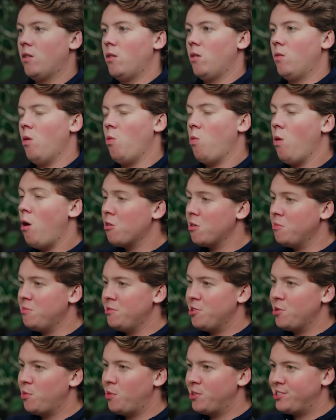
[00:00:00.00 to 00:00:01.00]
Well, welcome
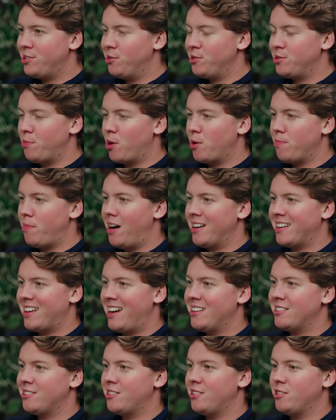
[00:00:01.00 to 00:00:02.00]
to the What's So Smart
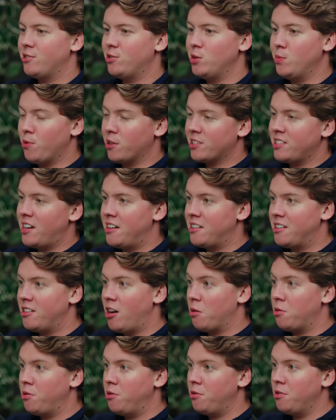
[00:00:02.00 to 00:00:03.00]
podcast. Super excited to
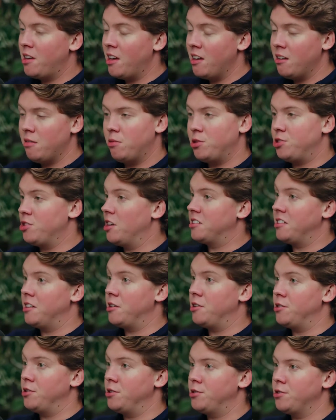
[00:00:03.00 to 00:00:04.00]
talk with you today. Would you like to
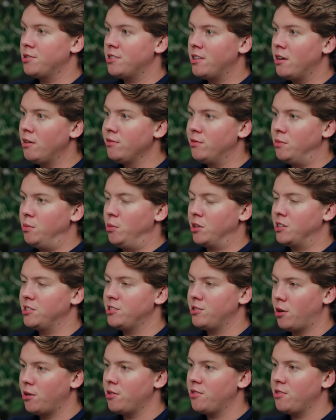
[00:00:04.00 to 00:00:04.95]
introduce yourself, and we'll get started